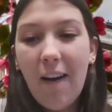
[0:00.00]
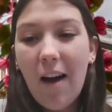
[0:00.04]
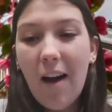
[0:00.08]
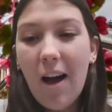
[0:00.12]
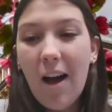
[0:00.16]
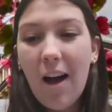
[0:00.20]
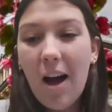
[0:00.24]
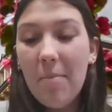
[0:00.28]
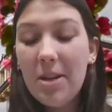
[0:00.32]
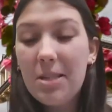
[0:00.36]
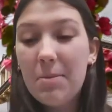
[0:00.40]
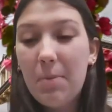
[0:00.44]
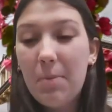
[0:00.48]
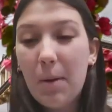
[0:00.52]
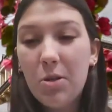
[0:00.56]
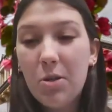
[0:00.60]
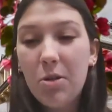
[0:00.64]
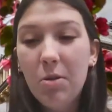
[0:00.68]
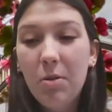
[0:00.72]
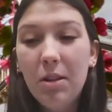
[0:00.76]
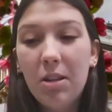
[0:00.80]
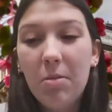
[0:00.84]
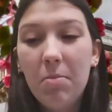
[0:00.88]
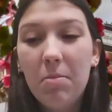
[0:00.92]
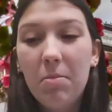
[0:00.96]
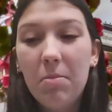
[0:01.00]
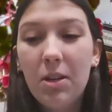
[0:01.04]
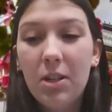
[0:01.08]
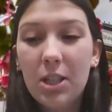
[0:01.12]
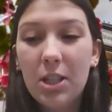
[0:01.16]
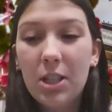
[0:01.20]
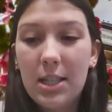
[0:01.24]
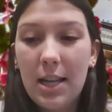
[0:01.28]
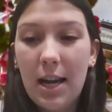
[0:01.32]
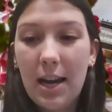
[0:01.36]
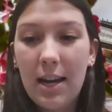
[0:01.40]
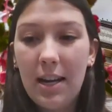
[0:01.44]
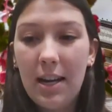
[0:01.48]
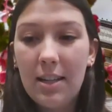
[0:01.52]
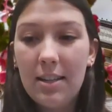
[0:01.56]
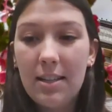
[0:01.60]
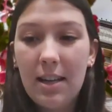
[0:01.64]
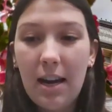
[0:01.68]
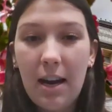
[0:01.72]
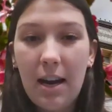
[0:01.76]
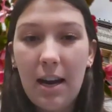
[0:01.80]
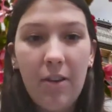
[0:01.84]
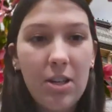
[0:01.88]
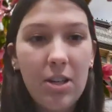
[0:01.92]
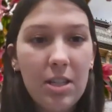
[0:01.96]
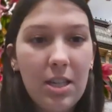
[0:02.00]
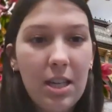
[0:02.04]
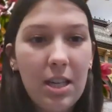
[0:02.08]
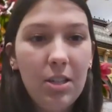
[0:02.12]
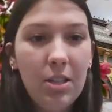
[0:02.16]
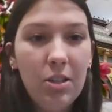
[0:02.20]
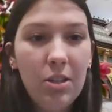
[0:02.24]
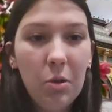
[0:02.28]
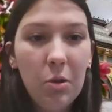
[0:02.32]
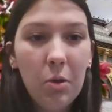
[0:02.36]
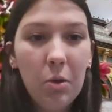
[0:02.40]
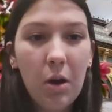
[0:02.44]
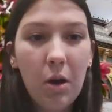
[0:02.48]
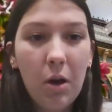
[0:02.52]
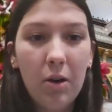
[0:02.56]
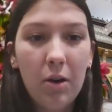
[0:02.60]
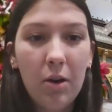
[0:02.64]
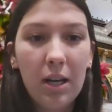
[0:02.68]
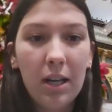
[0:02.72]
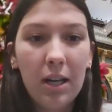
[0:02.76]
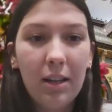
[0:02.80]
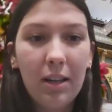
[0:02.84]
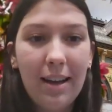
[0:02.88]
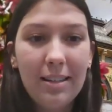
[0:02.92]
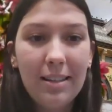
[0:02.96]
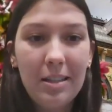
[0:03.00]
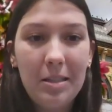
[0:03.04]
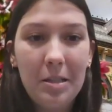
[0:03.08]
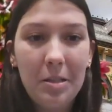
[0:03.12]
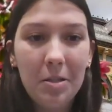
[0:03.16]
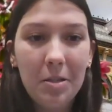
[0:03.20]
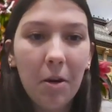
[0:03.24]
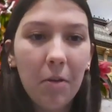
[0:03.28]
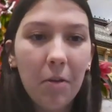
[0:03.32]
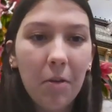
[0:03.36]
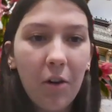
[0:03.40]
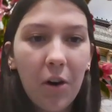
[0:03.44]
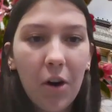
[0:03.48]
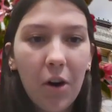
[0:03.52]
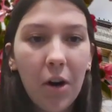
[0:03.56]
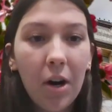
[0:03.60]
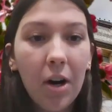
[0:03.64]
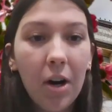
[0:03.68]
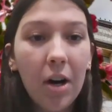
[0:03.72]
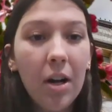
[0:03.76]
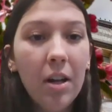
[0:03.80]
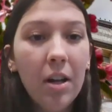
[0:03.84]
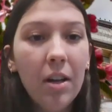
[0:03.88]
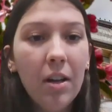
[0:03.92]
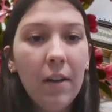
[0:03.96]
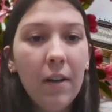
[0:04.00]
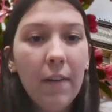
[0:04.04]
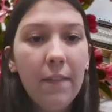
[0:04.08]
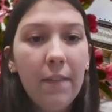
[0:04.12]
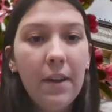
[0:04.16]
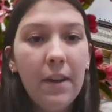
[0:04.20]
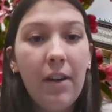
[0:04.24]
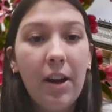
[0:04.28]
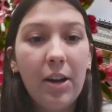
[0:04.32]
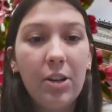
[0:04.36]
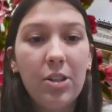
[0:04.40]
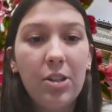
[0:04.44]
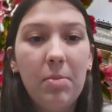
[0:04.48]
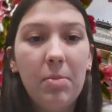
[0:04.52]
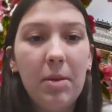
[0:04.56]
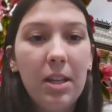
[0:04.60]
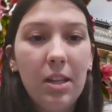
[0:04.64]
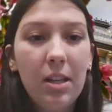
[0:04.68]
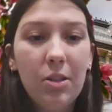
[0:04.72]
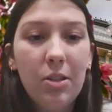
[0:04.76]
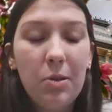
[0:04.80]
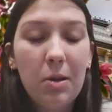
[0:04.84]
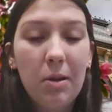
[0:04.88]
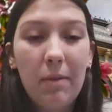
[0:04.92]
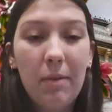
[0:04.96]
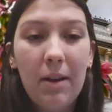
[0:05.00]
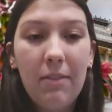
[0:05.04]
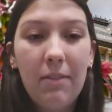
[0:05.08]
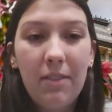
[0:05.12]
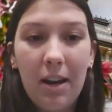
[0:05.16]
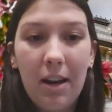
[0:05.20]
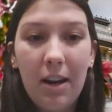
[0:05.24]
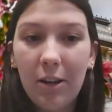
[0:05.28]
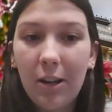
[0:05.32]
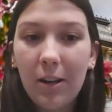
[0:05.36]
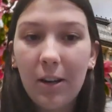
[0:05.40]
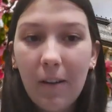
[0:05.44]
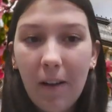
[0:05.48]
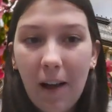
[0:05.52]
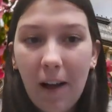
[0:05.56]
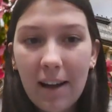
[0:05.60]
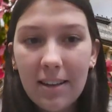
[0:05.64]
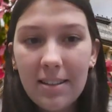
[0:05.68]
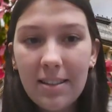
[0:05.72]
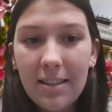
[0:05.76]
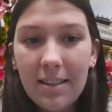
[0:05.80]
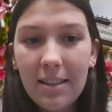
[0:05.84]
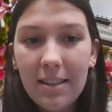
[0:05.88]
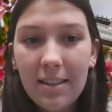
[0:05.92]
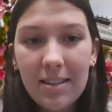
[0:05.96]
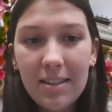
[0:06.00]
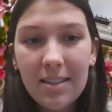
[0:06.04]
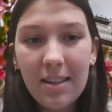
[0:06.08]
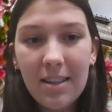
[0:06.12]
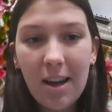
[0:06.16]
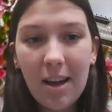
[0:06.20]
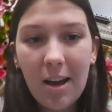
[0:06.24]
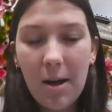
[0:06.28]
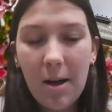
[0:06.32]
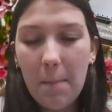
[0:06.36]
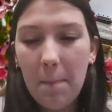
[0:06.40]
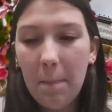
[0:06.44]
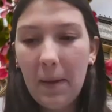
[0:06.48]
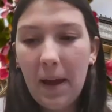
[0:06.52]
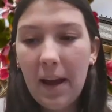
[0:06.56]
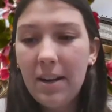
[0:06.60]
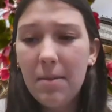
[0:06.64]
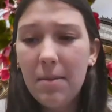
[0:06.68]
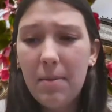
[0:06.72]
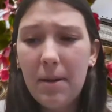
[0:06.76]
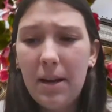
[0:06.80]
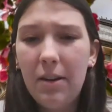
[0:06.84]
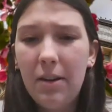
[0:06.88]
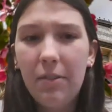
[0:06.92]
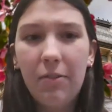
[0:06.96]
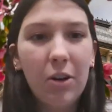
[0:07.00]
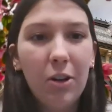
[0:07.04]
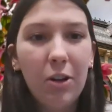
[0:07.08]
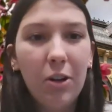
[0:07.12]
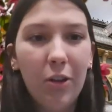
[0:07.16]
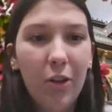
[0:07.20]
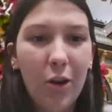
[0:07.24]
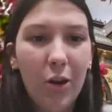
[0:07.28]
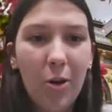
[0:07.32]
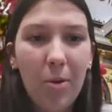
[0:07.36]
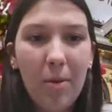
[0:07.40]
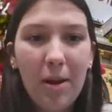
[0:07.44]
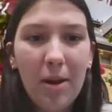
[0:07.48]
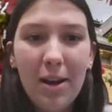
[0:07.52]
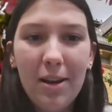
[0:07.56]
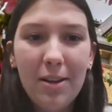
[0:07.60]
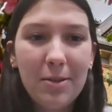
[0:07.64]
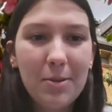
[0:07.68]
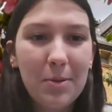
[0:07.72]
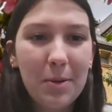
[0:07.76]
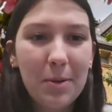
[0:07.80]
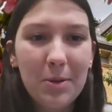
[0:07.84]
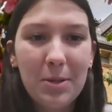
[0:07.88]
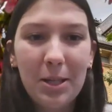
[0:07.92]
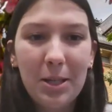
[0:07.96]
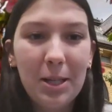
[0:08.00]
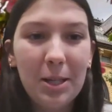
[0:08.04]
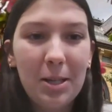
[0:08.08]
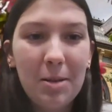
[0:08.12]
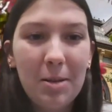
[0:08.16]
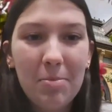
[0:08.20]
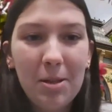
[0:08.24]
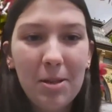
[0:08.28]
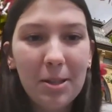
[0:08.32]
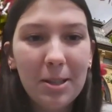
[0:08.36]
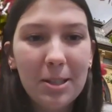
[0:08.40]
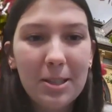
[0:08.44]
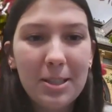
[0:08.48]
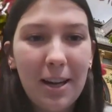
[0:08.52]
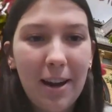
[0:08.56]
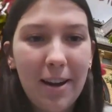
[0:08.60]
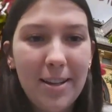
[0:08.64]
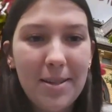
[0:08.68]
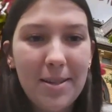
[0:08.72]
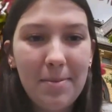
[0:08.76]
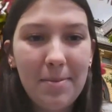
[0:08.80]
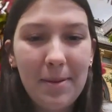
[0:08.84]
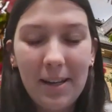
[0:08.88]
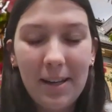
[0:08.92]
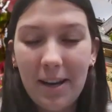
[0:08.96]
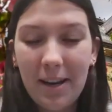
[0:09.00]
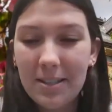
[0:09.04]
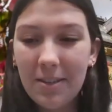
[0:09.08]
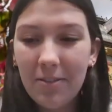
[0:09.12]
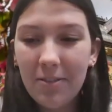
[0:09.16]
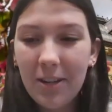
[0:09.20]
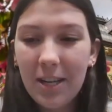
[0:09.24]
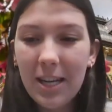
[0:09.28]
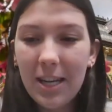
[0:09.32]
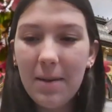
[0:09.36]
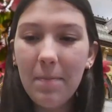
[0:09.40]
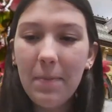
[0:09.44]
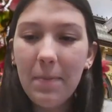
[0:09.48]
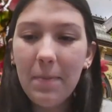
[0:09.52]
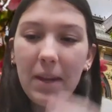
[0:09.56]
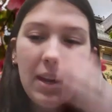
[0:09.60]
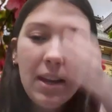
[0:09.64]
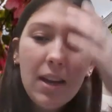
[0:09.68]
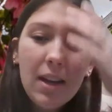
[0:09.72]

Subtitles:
Especially with computer science. I've had to take 2 coding classes so far. They've actually been like 2 of my favorite classes. I debated for a little bit switching to computer science because of it.